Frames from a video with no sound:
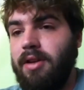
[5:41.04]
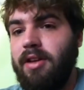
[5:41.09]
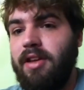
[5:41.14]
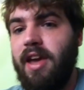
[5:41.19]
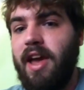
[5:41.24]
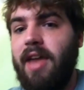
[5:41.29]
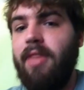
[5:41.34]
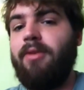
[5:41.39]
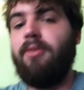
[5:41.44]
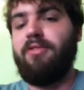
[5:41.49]

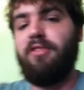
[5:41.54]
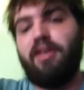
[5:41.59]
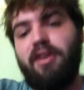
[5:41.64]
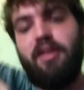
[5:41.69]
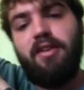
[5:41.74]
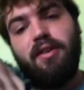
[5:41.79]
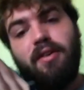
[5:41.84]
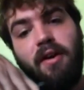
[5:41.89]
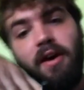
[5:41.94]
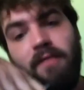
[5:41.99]
okay, there's,
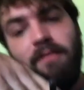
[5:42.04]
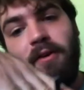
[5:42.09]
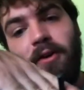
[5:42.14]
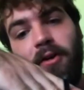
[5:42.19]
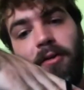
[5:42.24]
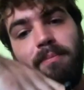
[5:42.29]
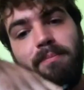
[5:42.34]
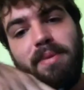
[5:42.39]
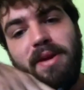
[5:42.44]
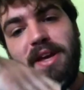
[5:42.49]
like, a
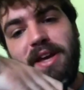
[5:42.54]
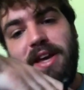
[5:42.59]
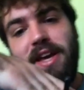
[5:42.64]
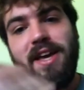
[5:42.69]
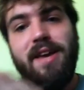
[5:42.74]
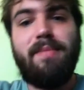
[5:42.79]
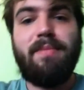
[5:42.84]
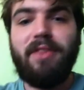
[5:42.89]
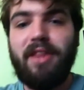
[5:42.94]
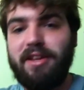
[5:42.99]
fallen
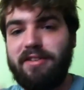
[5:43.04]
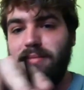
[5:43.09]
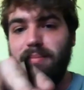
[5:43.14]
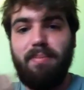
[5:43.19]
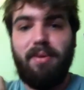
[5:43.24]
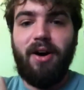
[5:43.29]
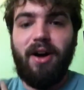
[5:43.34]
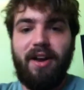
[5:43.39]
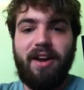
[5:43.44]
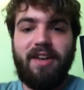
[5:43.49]
beam and, like, some
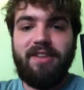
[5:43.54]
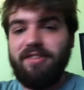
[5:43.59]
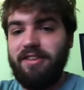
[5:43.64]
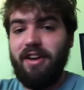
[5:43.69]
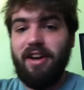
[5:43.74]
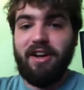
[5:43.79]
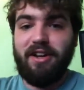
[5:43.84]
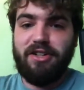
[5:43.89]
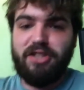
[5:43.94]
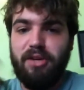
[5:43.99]
bodies, and you
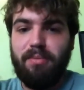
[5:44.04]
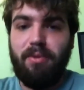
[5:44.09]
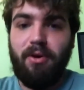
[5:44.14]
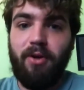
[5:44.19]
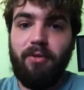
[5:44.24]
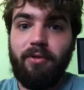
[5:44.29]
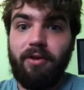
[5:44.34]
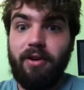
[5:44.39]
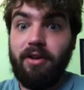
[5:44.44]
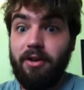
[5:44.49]
got to jump
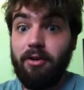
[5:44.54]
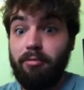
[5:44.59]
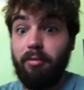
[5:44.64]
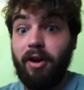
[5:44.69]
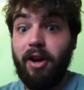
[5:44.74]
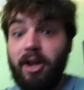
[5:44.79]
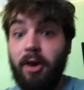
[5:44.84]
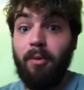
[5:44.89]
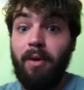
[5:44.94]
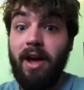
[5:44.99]
over it. You're
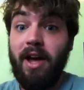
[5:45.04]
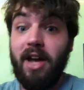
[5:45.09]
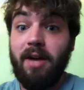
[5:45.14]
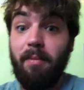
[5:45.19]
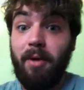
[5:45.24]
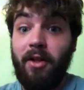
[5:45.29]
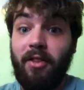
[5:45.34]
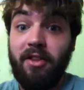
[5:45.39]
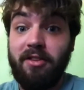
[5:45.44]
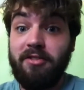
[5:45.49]
running away.
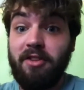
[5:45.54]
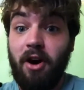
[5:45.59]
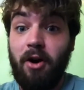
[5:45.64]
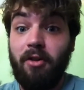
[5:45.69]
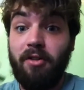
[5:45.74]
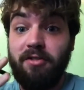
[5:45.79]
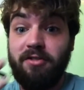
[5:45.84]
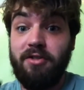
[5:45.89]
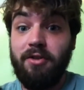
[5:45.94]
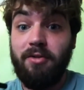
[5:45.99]
Come on, let's go.
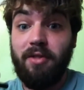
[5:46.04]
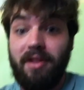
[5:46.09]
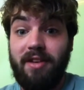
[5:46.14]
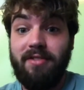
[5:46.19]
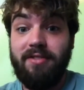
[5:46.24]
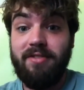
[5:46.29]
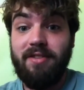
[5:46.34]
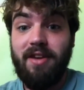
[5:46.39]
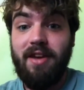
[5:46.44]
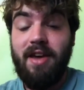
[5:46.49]
Let's do
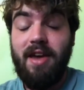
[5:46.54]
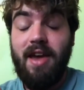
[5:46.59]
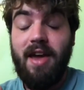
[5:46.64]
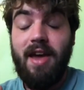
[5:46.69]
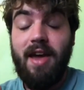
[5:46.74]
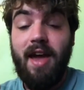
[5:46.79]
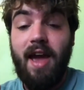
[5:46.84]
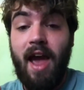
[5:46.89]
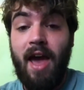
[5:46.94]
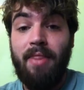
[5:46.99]
this.
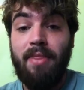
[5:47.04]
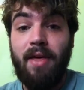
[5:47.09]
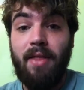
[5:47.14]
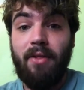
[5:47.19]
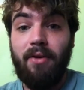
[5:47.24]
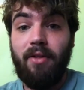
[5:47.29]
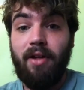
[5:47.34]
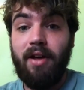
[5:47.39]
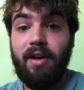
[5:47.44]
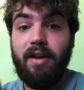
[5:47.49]
And then
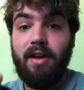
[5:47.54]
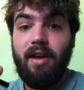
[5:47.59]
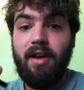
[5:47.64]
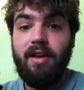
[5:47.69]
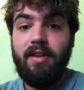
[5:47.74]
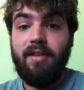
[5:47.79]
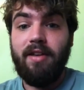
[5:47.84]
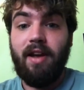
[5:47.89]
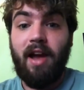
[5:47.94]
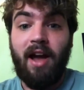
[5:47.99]
he's like,
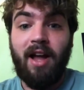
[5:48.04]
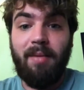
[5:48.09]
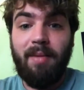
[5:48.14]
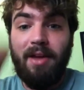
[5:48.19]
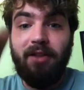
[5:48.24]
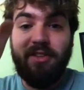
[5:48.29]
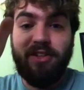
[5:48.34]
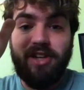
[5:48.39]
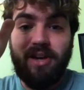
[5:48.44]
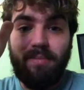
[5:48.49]
I'm going to
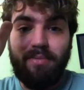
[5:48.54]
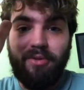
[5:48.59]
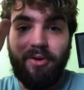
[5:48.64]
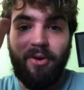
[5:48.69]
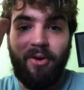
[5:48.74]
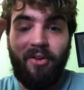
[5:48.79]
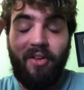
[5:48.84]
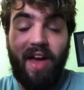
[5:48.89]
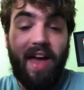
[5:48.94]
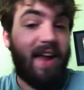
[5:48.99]
make the jump
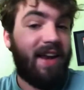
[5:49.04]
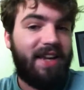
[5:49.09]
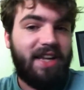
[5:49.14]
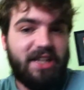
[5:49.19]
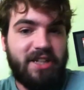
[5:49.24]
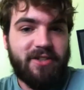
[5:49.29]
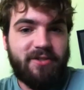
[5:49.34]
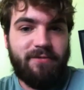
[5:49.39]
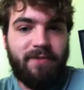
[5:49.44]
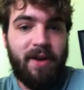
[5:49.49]
roll, and
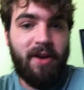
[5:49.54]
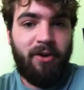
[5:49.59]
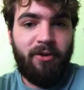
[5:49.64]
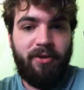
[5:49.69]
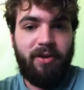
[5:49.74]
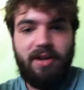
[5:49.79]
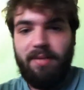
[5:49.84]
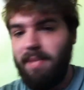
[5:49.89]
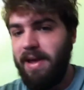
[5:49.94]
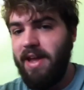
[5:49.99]
he just
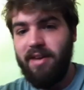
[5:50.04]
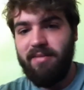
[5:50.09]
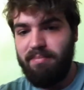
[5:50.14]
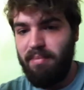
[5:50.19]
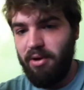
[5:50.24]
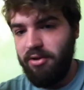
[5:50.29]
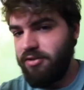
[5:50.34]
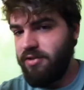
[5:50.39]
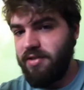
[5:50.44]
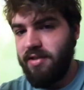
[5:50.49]
failed. He made
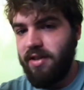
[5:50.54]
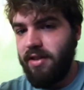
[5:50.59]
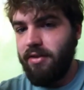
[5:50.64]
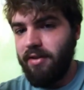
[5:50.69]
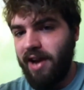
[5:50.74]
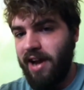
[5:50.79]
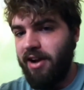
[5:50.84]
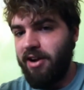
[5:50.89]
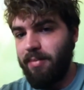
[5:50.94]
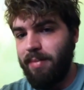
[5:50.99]
most of the
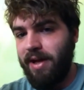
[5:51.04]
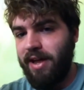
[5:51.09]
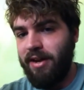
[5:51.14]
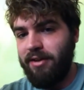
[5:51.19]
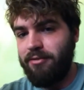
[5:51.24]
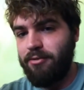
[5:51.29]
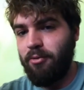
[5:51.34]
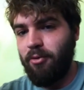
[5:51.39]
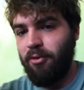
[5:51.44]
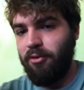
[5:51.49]
other
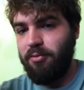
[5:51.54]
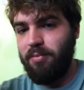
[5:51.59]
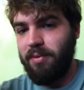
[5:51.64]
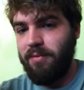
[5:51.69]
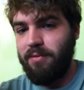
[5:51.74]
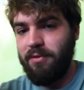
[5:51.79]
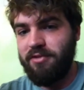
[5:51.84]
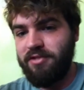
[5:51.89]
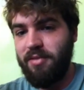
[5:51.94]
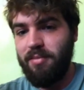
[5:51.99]
acrobatics rolls,
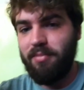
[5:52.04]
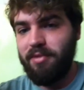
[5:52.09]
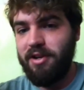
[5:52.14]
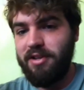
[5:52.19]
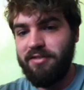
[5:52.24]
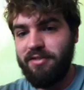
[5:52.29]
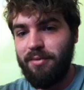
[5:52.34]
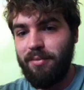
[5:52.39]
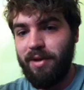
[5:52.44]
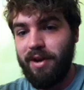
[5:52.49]
but for some
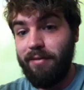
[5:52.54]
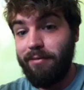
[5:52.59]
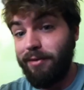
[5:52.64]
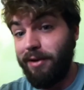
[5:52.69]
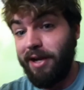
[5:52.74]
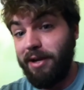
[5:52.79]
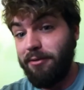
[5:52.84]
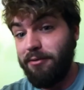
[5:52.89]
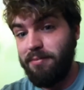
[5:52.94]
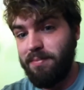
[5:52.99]
reason, whenever
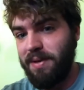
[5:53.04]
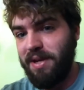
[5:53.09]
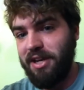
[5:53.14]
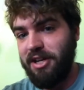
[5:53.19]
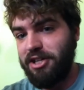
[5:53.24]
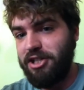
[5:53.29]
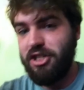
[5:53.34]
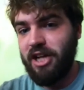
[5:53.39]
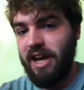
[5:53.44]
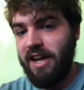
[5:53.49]
he was
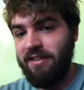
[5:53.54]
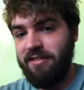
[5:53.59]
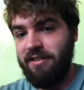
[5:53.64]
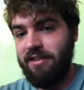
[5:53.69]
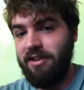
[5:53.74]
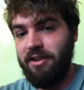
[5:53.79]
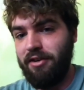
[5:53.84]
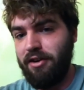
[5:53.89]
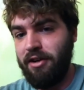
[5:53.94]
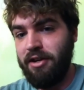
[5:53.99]
being chased,
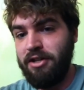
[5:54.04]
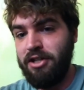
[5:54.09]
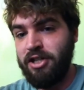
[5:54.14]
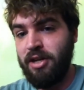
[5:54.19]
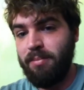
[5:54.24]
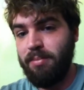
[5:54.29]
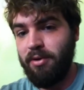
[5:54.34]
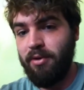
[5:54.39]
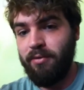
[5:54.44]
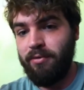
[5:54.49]
he couldn't
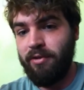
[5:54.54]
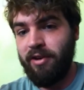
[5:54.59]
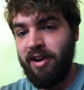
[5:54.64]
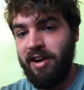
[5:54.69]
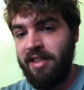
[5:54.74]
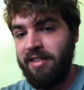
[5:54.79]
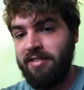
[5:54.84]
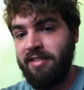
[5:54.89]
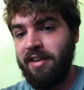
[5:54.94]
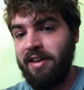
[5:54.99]
jump over
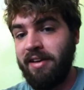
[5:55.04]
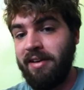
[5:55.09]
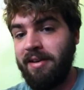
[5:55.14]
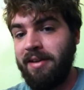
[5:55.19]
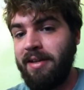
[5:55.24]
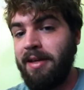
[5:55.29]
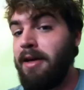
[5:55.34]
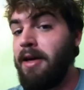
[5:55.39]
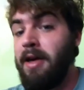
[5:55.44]
anything.